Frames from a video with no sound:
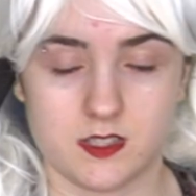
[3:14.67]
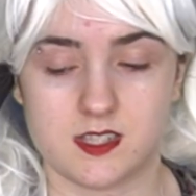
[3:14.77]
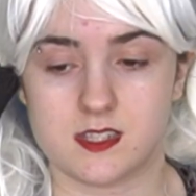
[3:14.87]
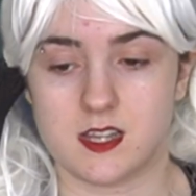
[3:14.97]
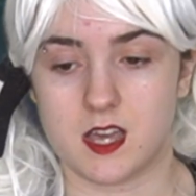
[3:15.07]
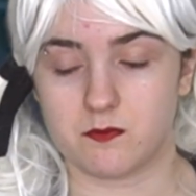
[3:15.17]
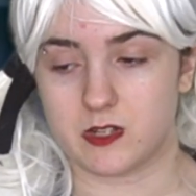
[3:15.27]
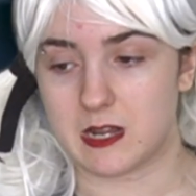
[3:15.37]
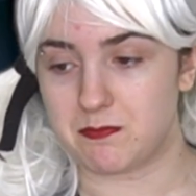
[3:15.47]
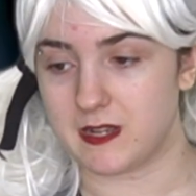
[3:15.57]
This is not
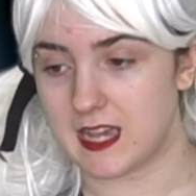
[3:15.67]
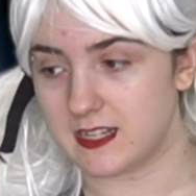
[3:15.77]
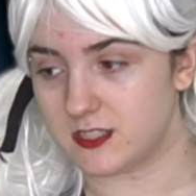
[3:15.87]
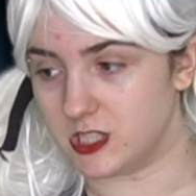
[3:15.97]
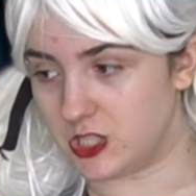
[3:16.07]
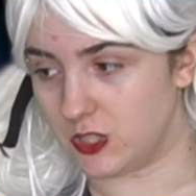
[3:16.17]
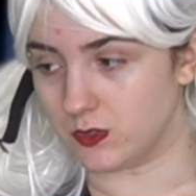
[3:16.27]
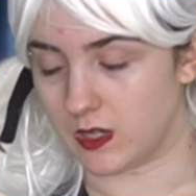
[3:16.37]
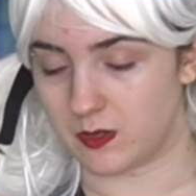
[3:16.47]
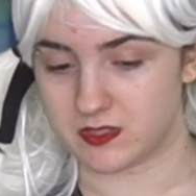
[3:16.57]
what I planned to
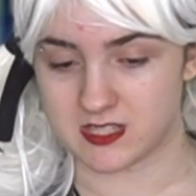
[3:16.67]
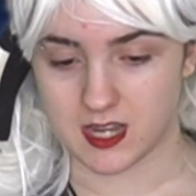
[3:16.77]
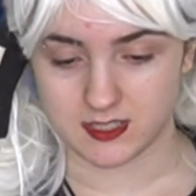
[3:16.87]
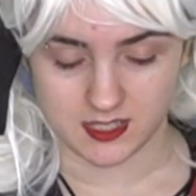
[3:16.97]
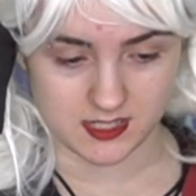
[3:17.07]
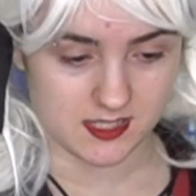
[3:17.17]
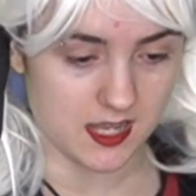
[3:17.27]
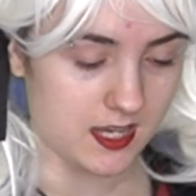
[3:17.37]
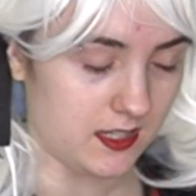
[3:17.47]
do. I was not gonna say